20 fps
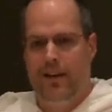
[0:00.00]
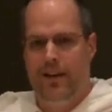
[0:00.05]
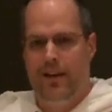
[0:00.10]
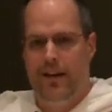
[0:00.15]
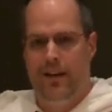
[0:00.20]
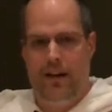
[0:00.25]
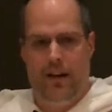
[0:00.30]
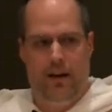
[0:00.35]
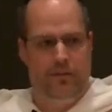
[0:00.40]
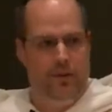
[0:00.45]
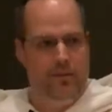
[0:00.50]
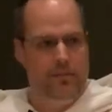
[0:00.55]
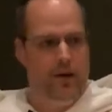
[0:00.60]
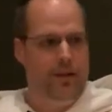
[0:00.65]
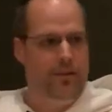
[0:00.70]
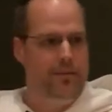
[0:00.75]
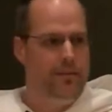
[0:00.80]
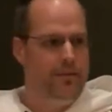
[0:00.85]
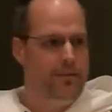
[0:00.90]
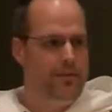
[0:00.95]
And every
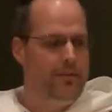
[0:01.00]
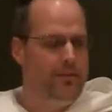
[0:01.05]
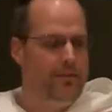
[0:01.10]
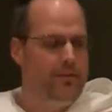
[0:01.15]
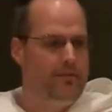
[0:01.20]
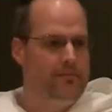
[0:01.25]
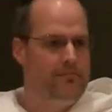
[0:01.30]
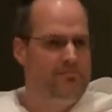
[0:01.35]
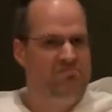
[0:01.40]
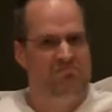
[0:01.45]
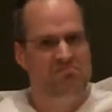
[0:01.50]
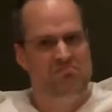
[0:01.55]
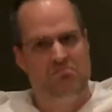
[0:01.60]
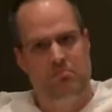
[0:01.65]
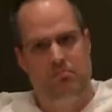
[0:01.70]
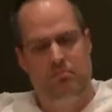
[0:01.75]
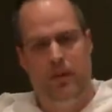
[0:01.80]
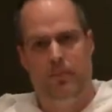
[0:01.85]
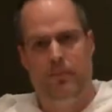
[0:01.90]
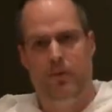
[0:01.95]
month,
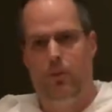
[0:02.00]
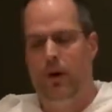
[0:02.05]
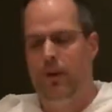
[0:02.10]
maybe